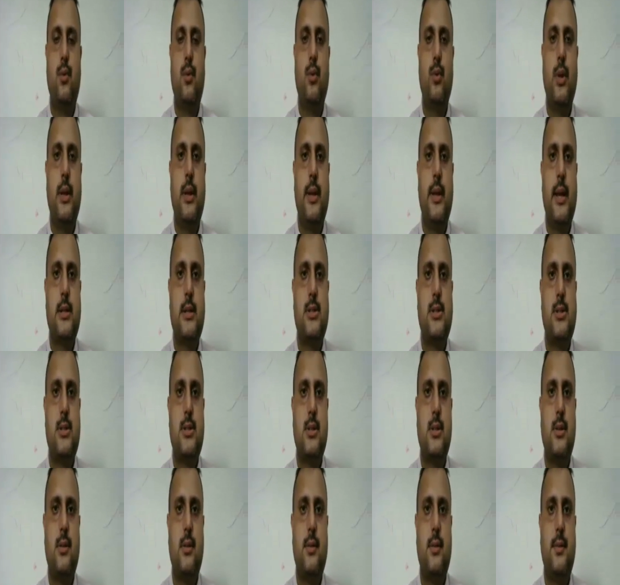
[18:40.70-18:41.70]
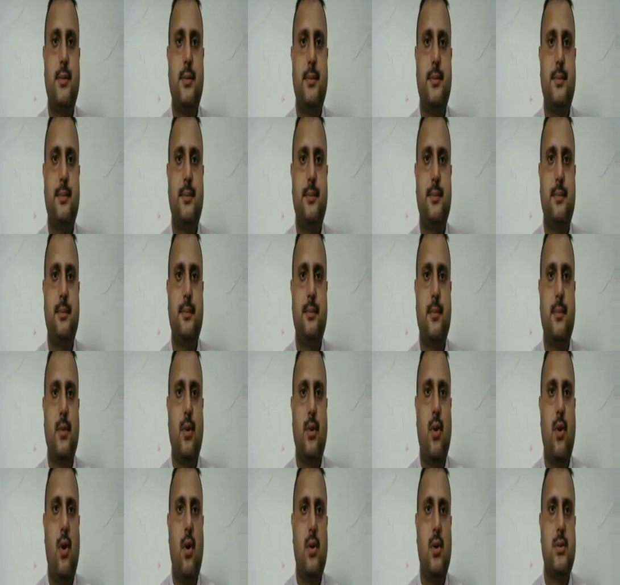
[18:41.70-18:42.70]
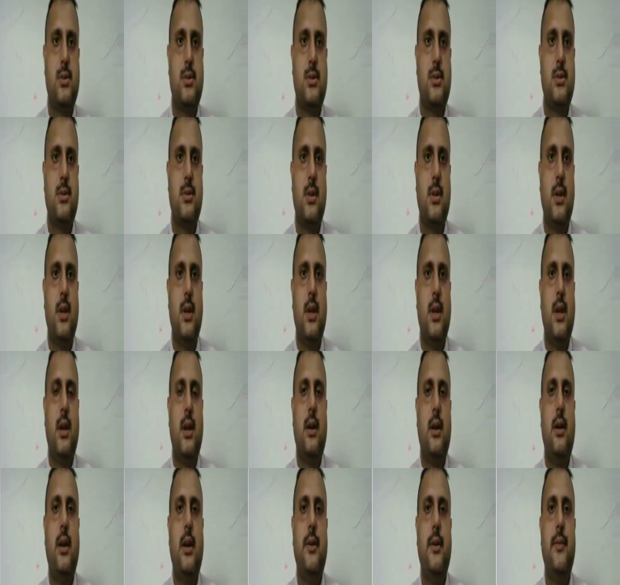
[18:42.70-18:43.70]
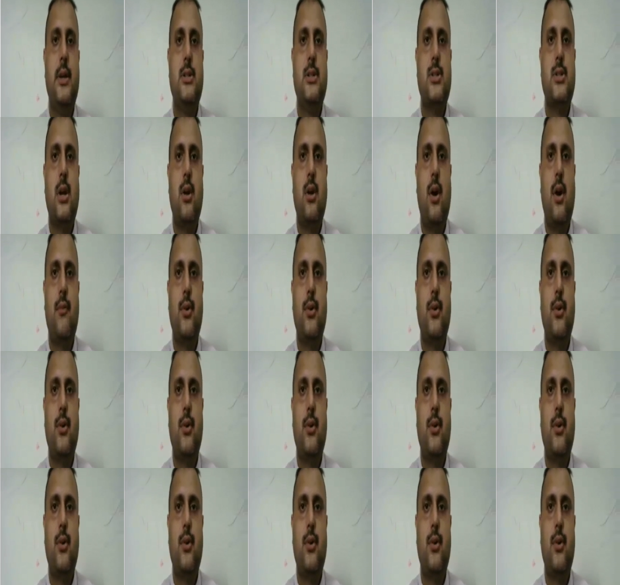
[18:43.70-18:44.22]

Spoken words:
to the next cause. Division of